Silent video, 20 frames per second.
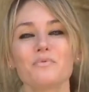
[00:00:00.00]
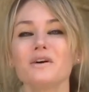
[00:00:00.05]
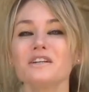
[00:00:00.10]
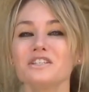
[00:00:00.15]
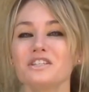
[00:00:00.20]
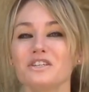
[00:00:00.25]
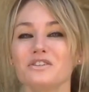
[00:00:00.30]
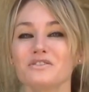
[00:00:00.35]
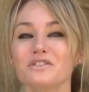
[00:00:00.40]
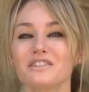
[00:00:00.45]
What
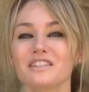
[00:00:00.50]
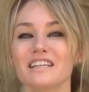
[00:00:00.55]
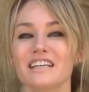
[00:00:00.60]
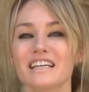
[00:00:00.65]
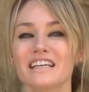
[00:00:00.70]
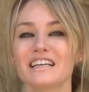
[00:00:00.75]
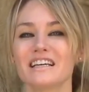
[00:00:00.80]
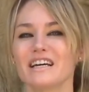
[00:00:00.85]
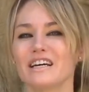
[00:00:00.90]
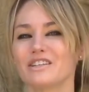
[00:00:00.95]
Do You
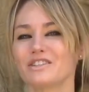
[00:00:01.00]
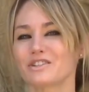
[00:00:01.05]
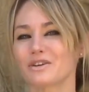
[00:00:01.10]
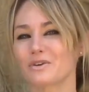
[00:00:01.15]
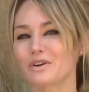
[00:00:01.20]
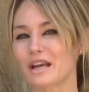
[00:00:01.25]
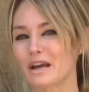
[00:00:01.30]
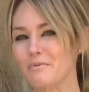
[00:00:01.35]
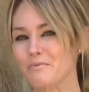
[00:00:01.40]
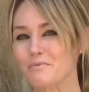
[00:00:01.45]
See? So
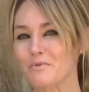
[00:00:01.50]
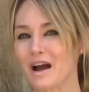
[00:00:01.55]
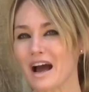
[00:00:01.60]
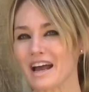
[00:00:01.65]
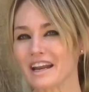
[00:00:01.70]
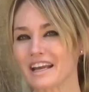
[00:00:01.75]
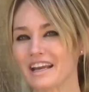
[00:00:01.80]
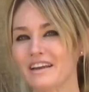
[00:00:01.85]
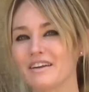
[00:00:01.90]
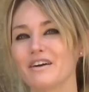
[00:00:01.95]
get
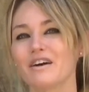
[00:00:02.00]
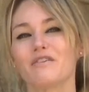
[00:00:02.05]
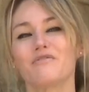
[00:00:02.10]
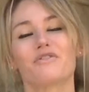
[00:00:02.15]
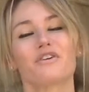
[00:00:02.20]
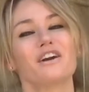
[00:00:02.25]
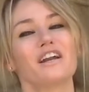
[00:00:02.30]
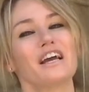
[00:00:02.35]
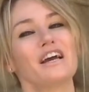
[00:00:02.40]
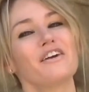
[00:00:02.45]
ready
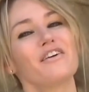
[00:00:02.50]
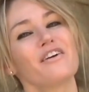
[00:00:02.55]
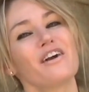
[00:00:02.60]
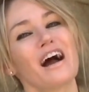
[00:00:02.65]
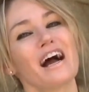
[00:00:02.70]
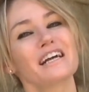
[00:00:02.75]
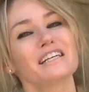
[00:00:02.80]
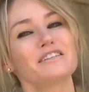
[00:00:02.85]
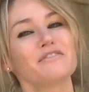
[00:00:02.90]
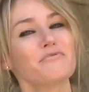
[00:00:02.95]
for an
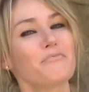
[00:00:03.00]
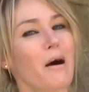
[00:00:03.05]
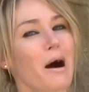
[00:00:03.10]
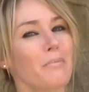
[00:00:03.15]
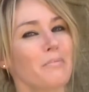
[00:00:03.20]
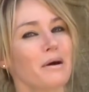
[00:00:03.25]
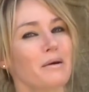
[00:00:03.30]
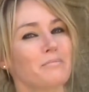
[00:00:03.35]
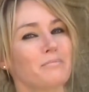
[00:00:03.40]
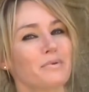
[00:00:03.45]
interactive
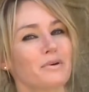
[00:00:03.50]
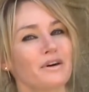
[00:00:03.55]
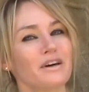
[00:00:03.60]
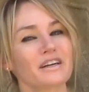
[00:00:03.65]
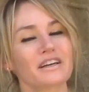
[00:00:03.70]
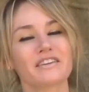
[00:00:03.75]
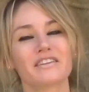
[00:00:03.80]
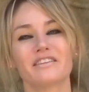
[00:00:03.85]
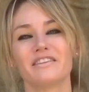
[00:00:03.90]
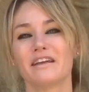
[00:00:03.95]
pop-up
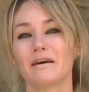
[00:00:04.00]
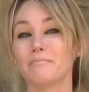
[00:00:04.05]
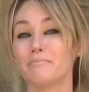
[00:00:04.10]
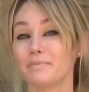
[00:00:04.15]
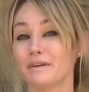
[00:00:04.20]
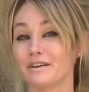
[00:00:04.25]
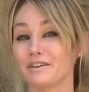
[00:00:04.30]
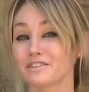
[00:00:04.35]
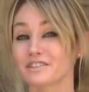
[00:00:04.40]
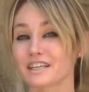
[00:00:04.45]
book that
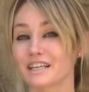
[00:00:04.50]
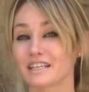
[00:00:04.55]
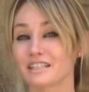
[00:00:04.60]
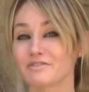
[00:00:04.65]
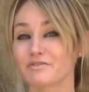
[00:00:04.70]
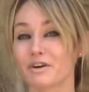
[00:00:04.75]
builds kids'